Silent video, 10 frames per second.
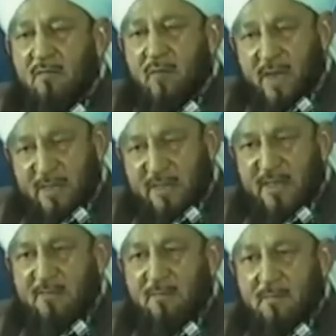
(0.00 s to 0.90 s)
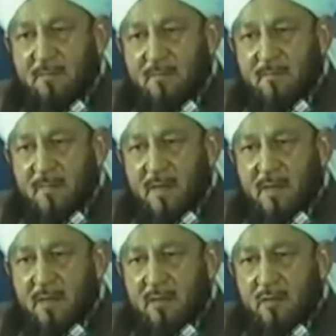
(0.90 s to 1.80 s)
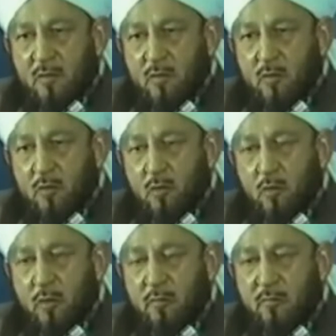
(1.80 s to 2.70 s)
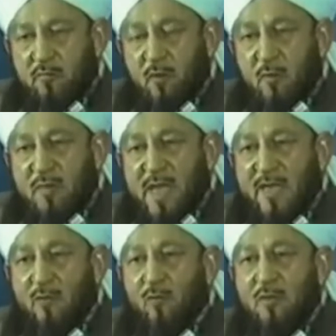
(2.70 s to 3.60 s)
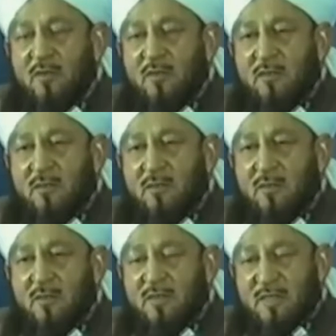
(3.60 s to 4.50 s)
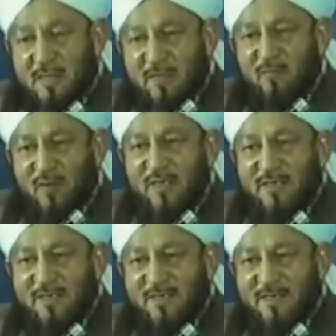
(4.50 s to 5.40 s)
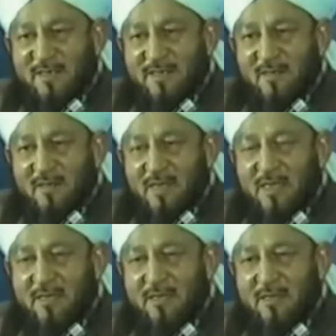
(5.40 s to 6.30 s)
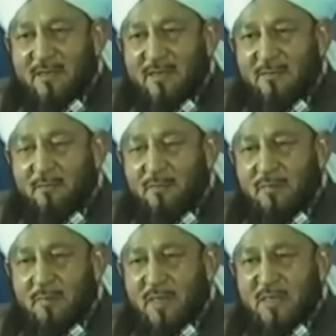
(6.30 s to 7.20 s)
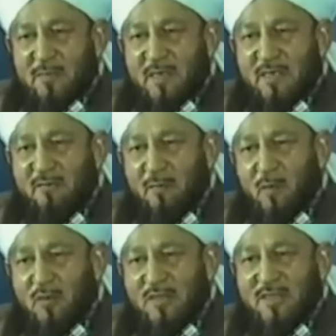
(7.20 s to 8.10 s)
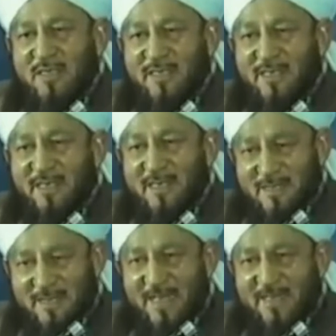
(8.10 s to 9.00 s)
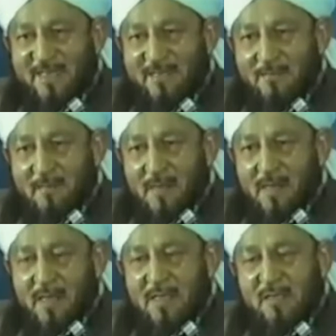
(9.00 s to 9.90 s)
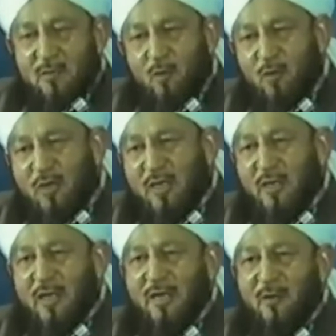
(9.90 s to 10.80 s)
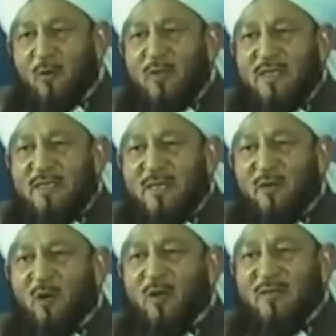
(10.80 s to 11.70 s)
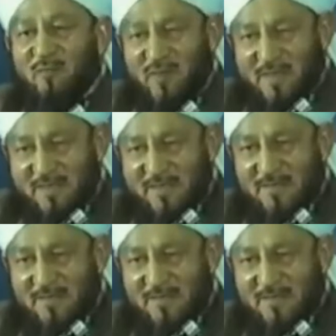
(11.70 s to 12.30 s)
fighting them. So from that, this inference that the punishment of apostasy is death is totally an erroneous and wrong inference.